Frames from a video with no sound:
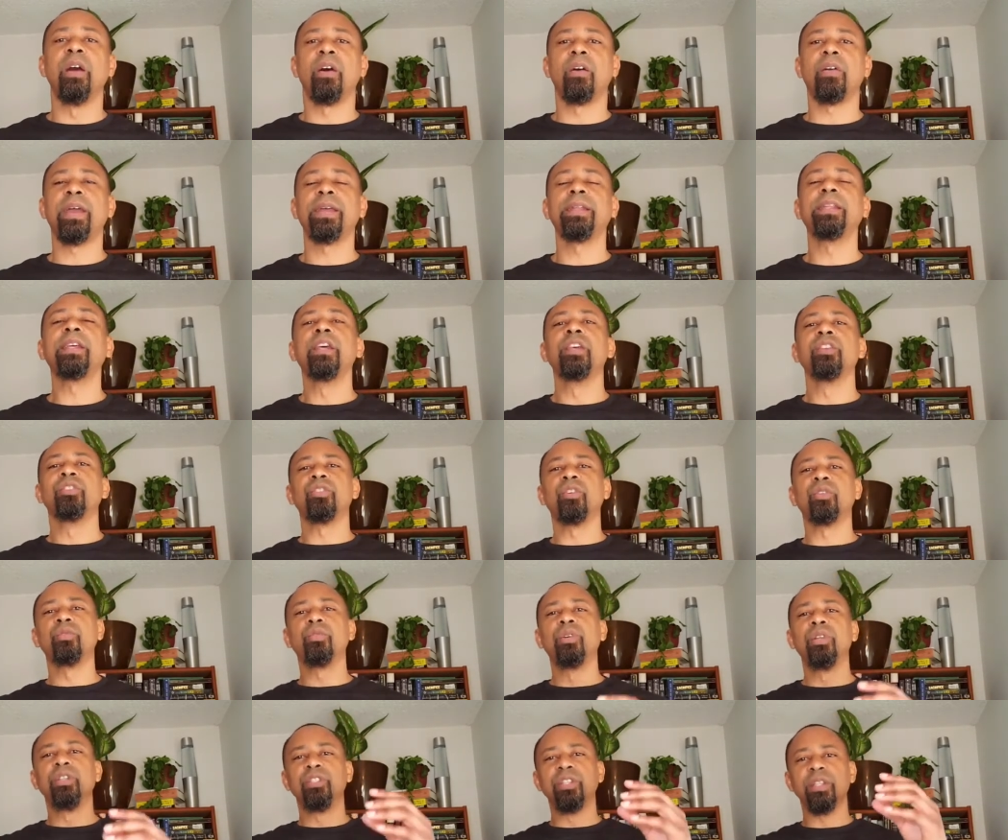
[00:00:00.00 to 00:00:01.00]
All right.
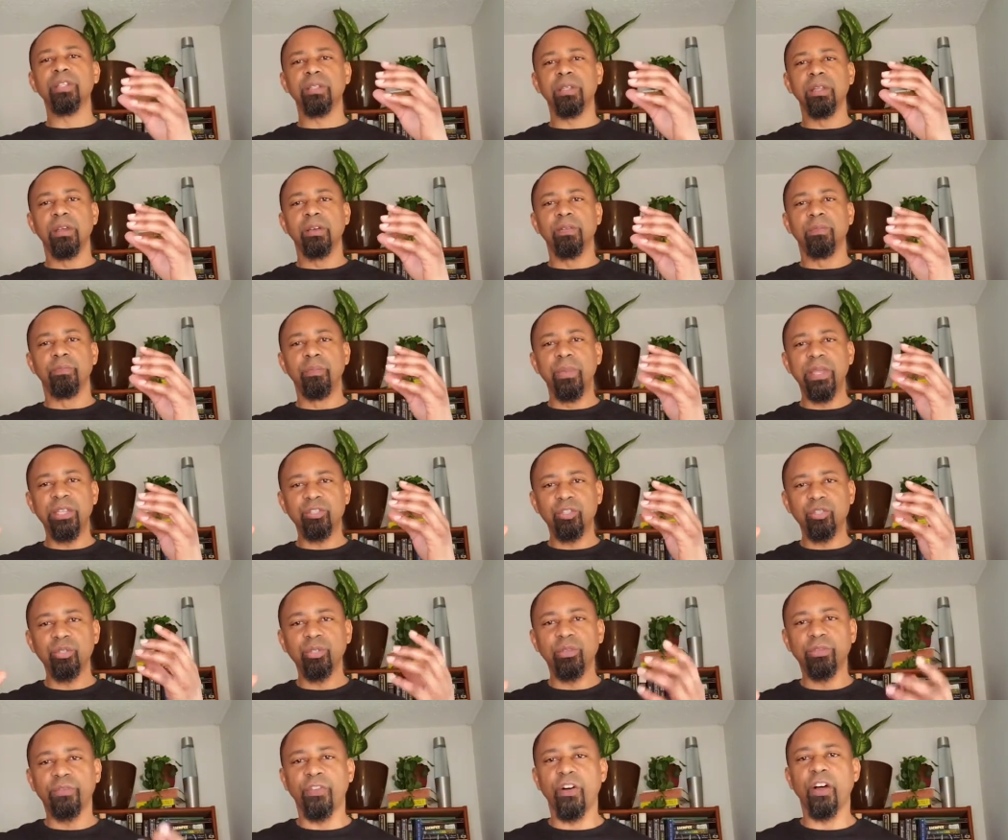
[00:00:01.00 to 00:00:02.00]
So just make
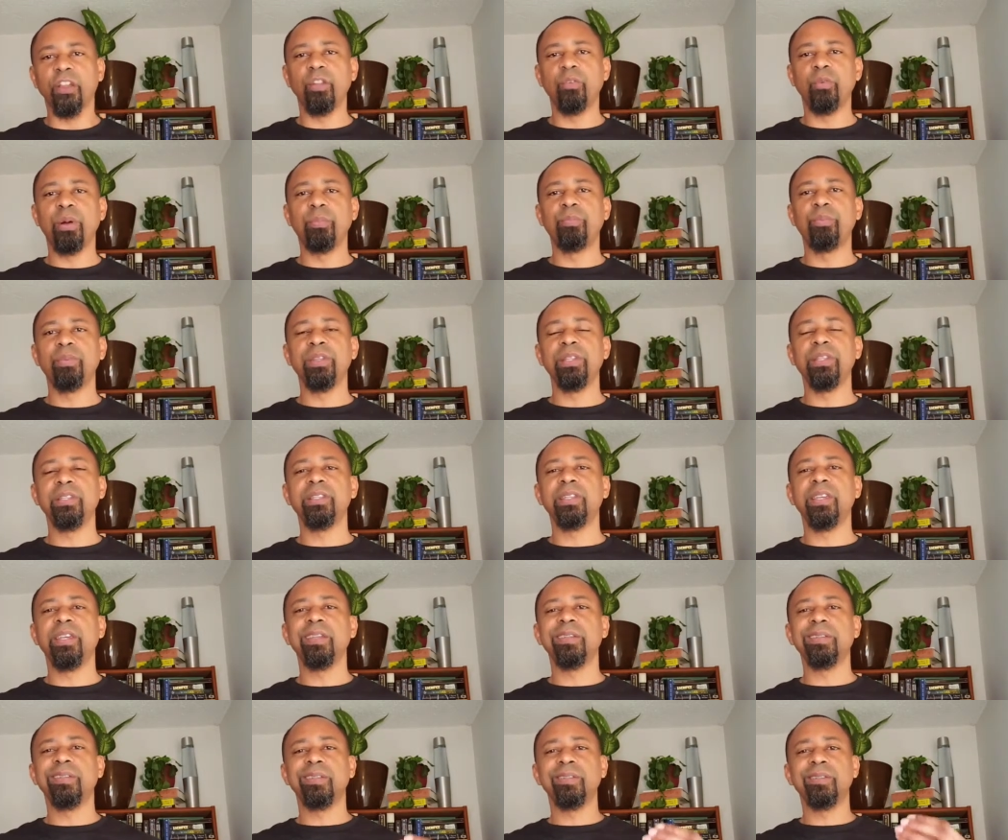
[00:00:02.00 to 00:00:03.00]
sure you follow up with these
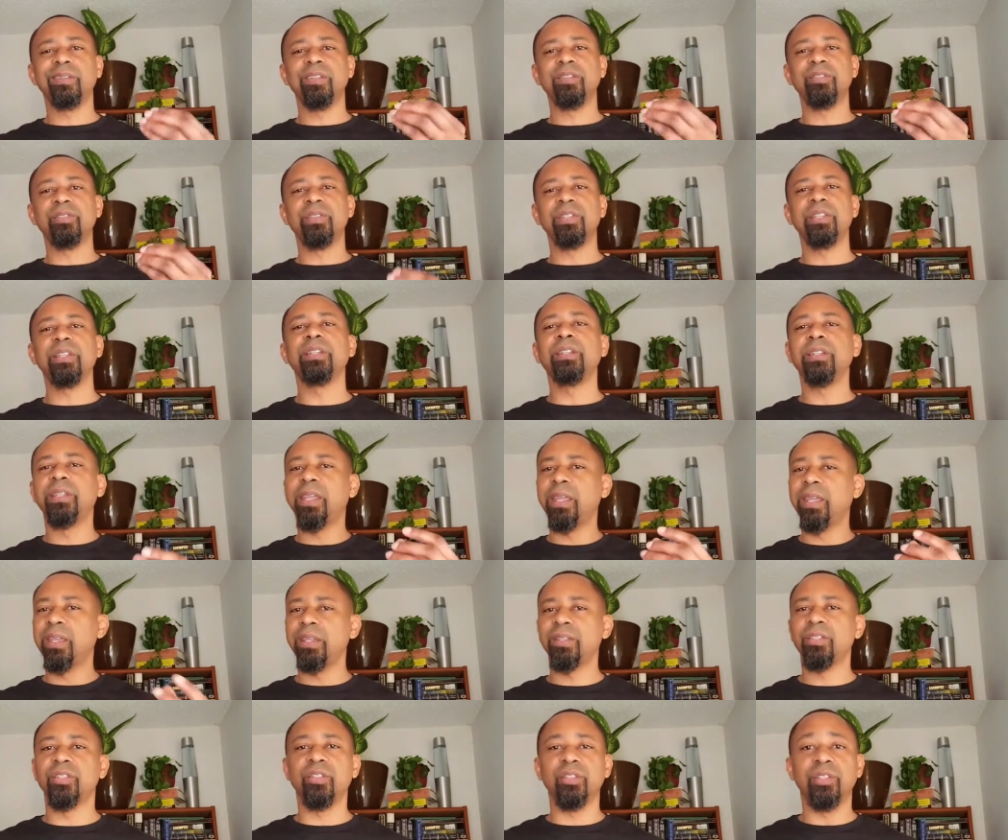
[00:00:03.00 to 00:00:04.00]
kids, because they're still
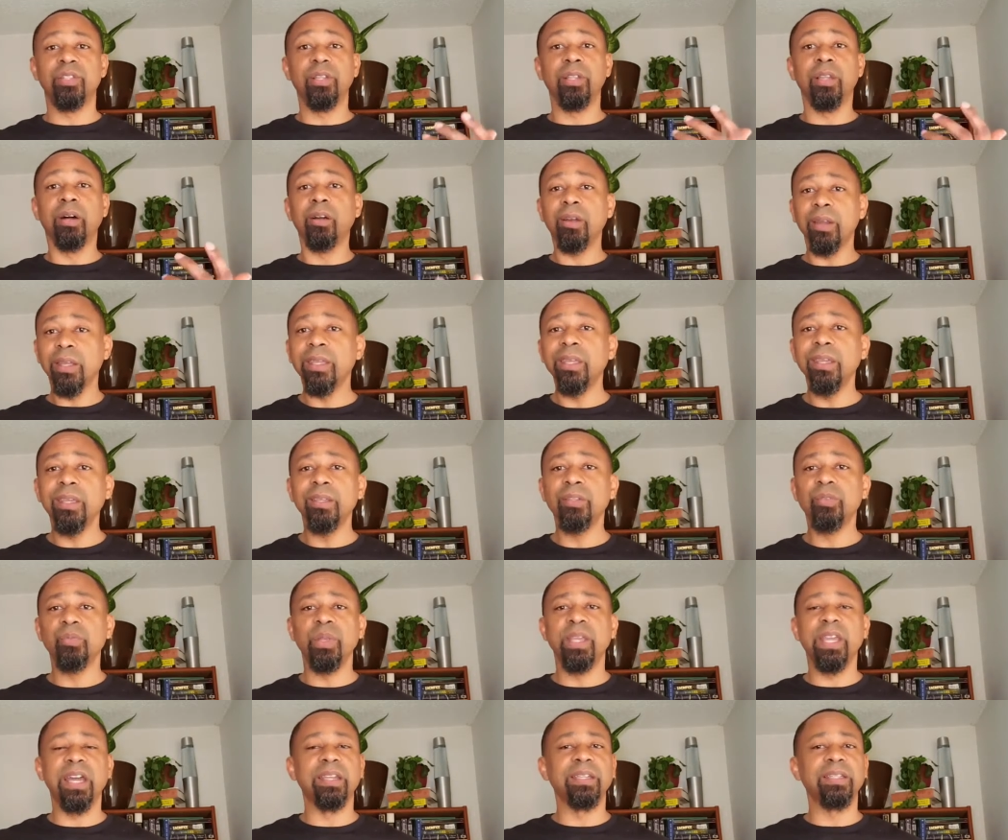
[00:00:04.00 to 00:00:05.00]
kids, they're still our
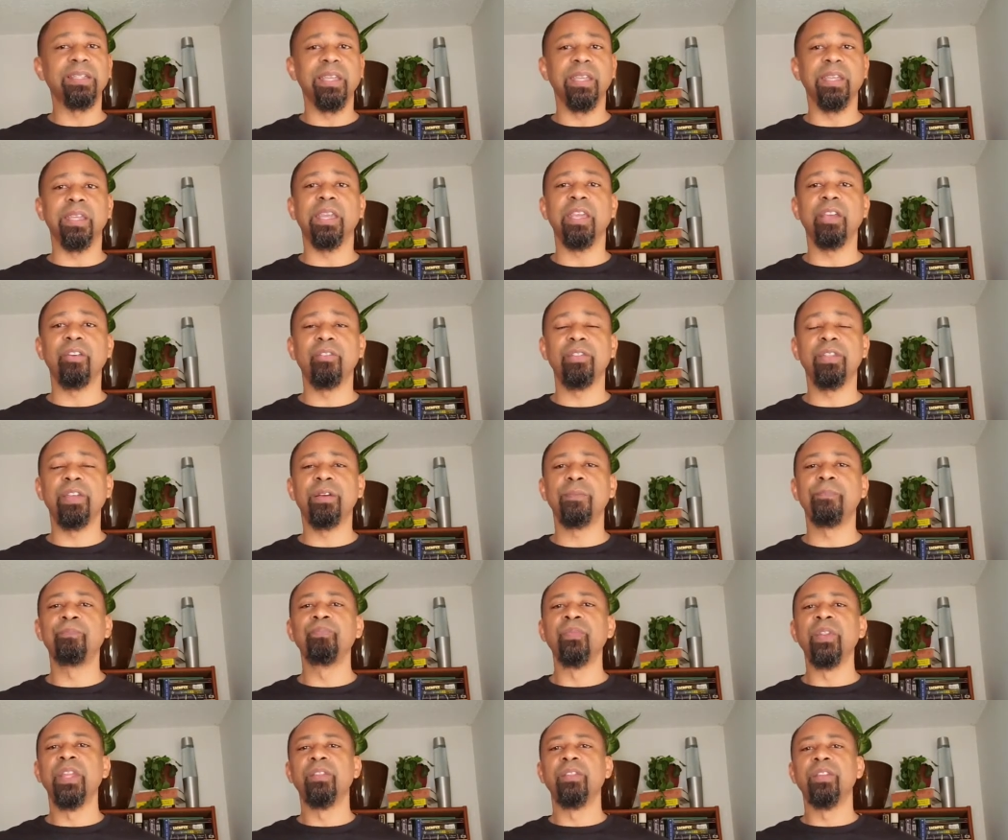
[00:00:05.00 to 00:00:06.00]
kids, we got to take care of
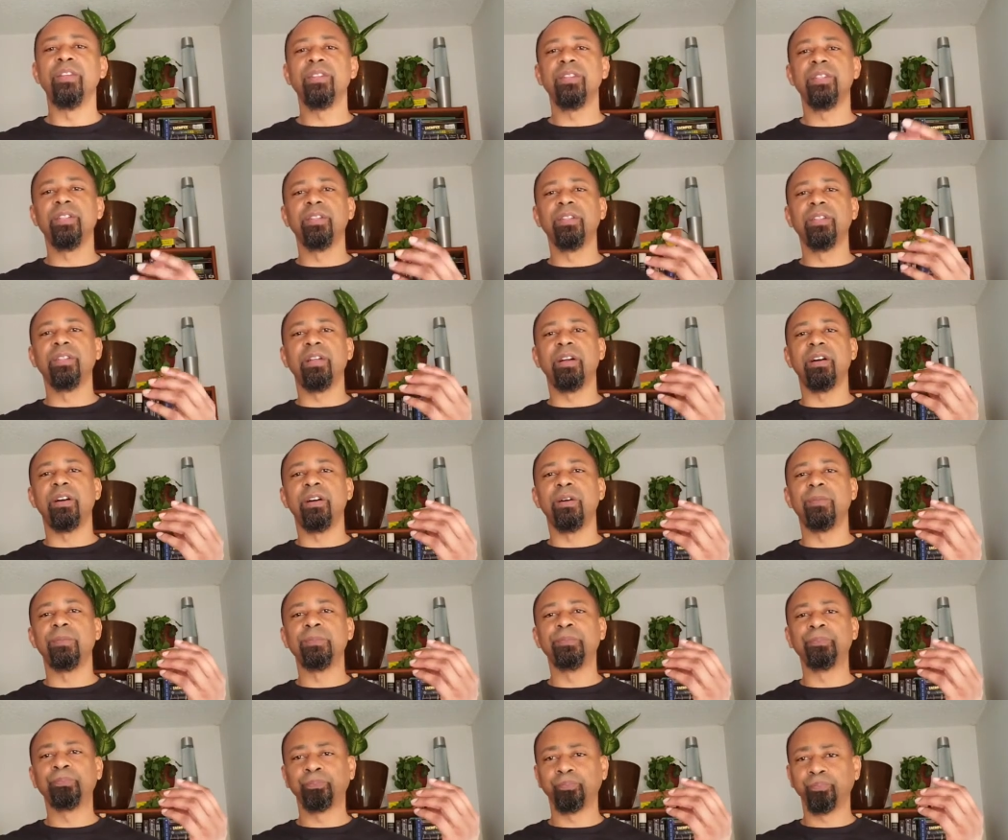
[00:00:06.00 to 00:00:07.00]
them, they're still,
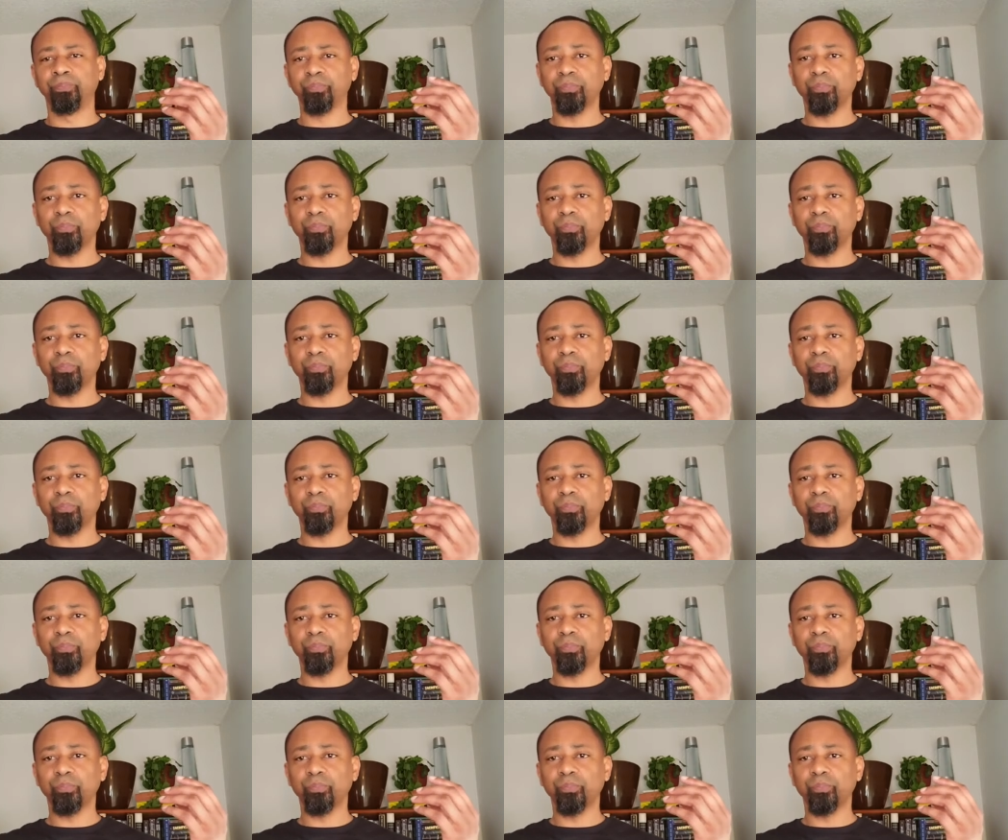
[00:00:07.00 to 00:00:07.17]
um,